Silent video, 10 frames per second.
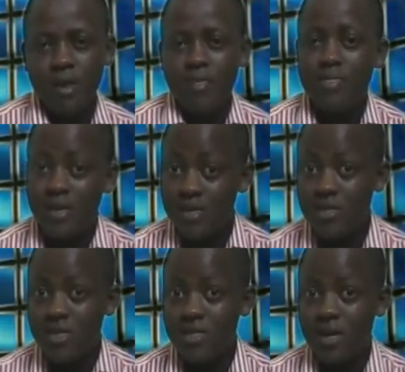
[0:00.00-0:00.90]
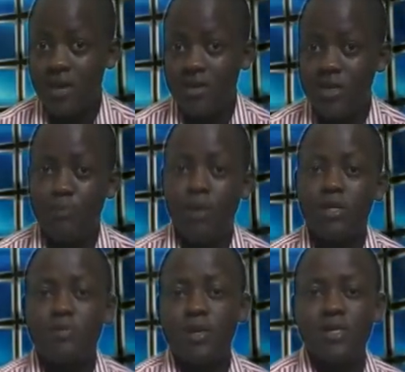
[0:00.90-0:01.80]
The literature
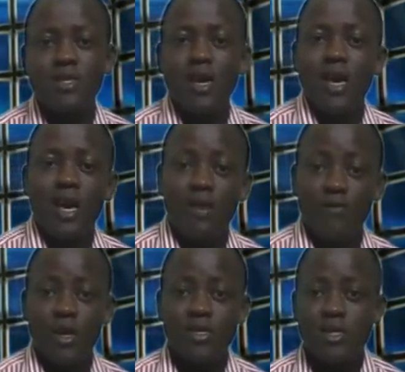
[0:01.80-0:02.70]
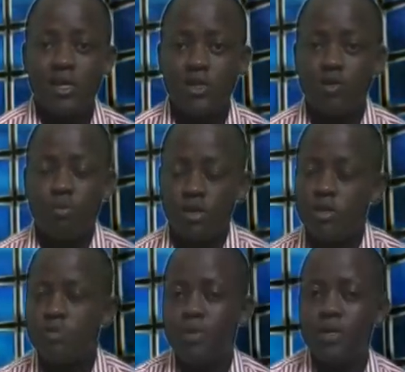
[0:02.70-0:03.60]
department invites us to
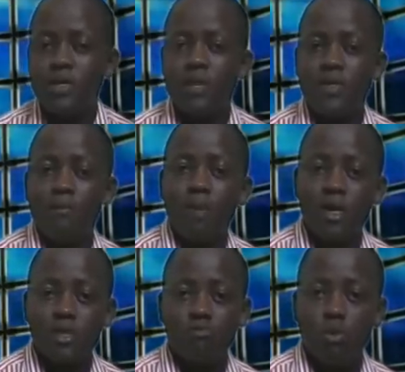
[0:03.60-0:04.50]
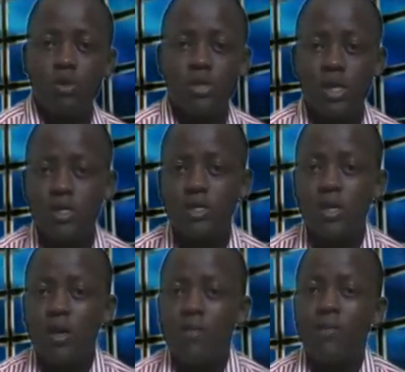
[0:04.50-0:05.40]
participate in the mass book
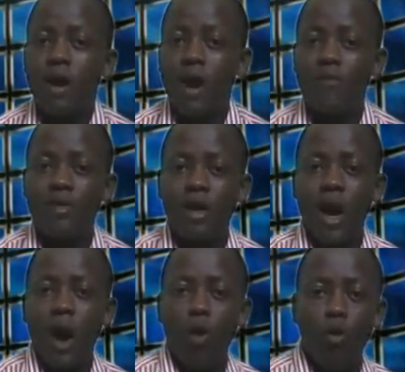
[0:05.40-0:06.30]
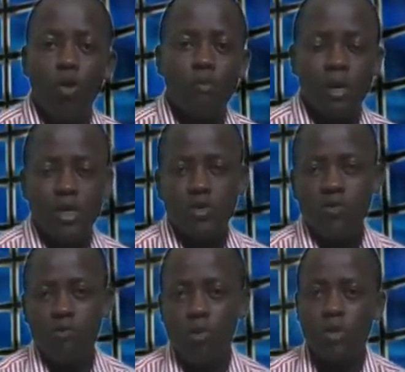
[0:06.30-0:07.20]
sales. They are having a whole mass
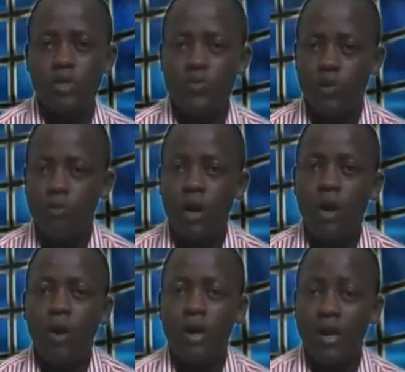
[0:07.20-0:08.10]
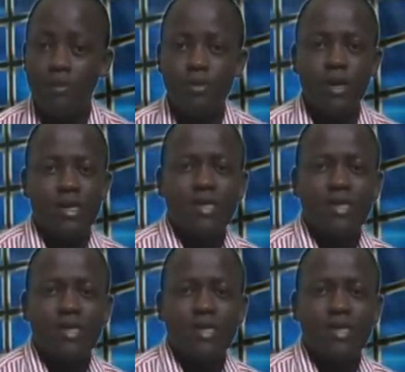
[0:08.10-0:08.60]
of books from our library